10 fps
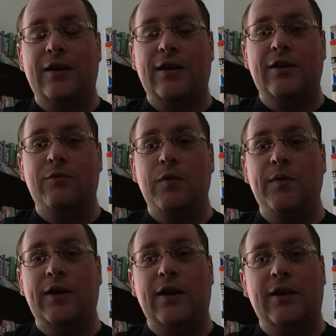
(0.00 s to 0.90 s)
in this
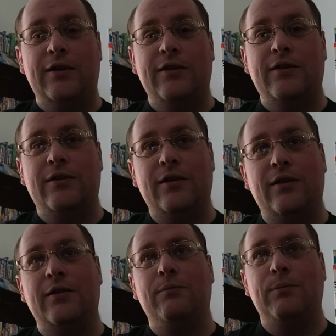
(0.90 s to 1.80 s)
movie is
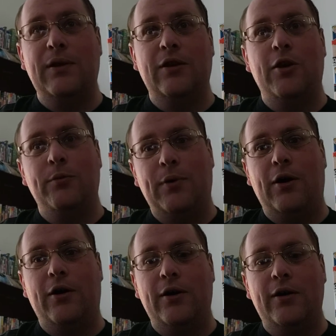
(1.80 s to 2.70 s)
below
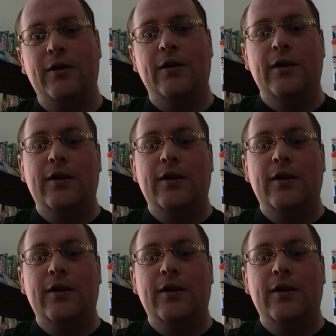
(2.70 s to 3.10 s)
par,